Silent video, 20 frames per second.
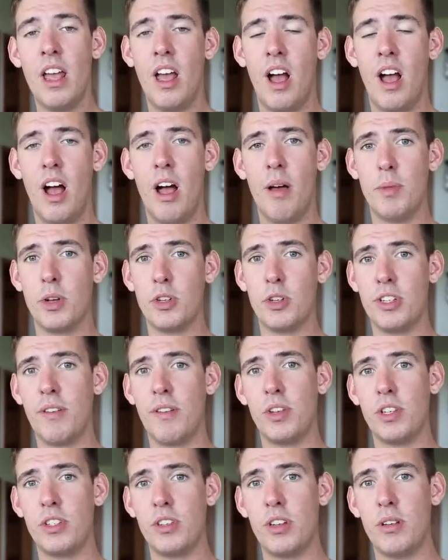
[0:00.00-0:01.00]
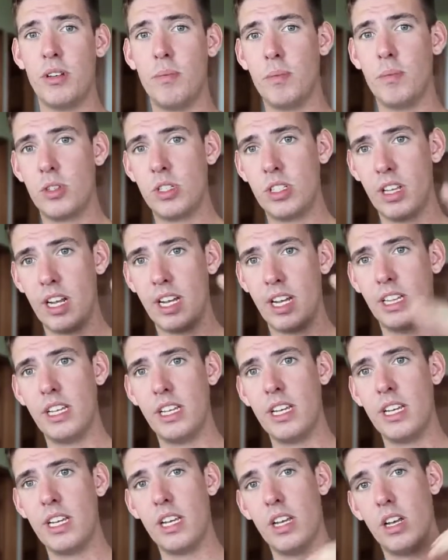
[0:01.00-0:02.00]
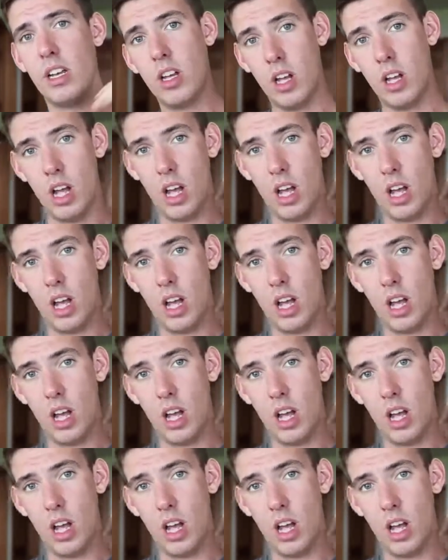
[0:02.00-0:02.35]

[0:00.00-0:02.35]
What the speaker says: There's definitely some slightly